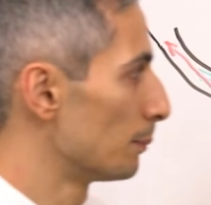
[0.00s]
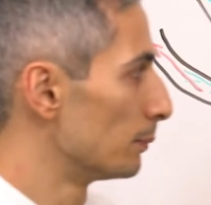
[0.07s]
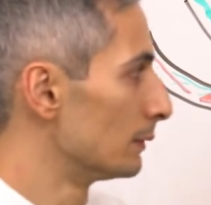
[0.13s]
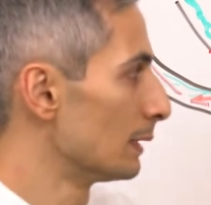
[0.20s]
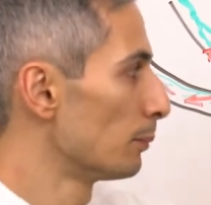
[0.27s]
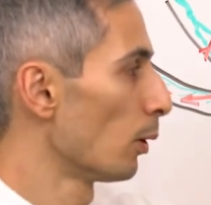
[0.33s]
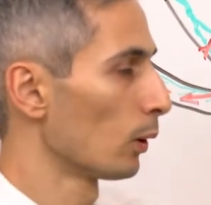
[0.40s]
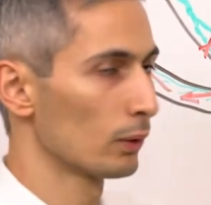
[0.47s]

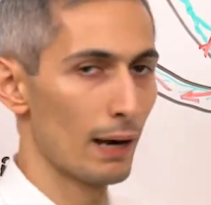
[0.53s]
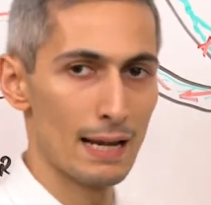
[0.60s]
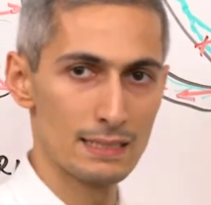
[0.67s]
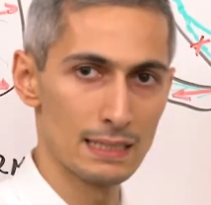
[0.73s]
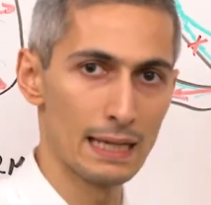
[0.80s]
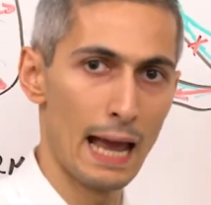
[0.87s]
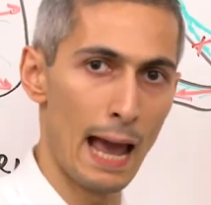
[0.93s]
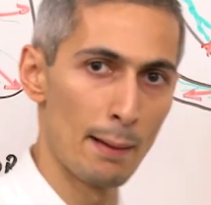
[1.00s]

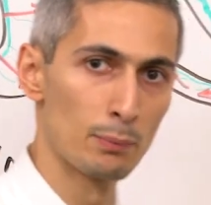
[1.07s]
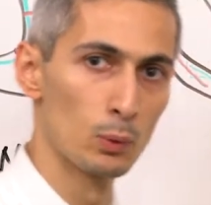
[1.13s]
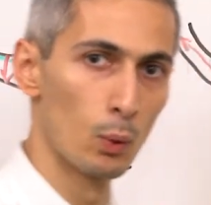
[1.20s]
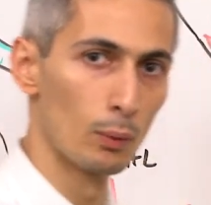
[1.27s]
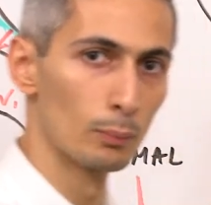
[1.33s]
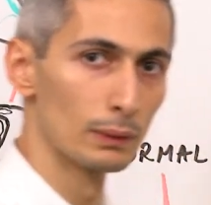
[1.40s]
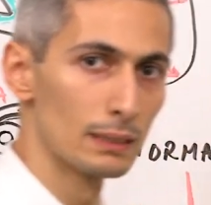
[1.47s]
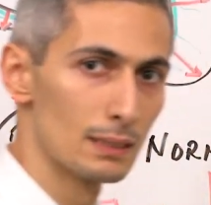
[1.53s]
depolarizing
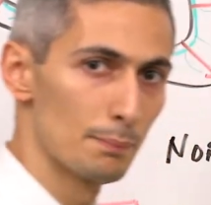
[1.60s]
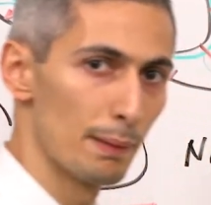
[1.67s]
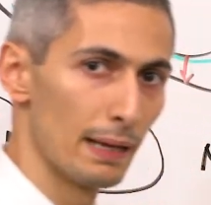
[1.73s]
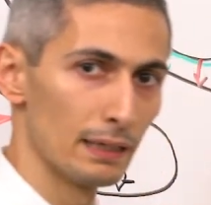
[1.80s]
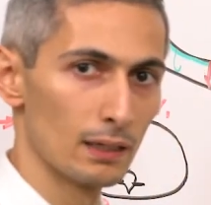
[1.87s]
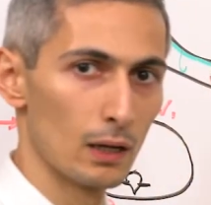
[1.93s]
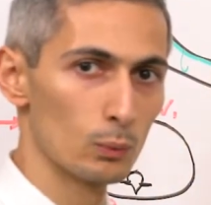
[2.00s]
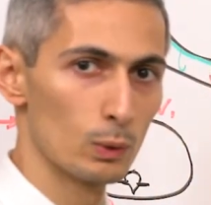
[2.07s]
abnormally
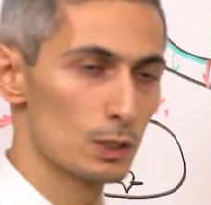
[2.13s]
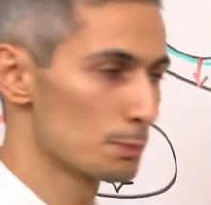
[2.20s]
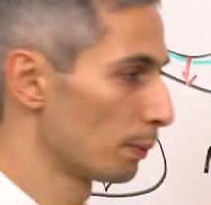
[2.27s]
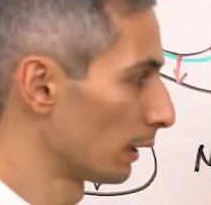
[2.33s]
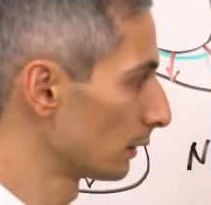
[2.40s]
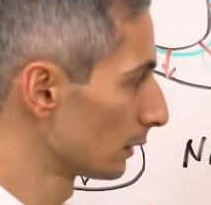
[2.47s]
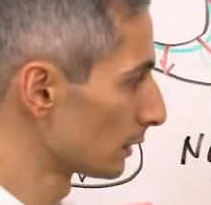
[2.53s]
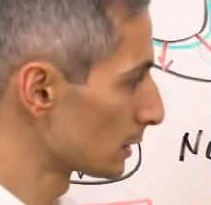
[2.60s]
depending on which
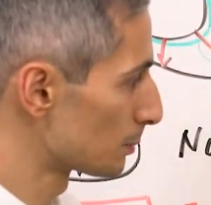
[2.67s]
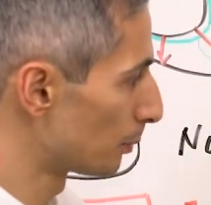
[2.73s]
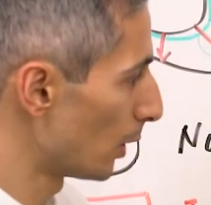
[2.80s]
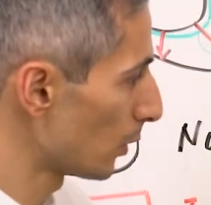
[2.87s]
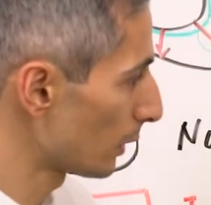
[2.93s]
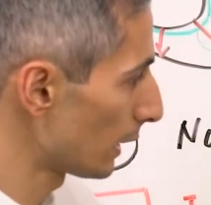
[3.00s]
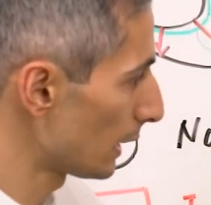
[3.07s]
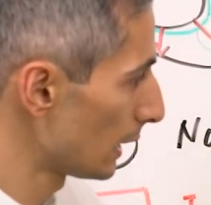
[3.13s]
bundle is
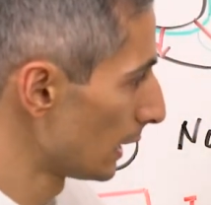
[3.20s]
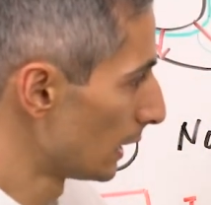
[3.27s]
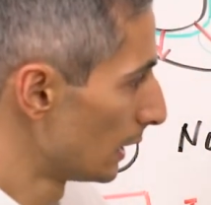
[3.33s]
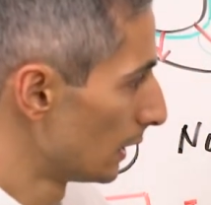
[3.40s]
broken,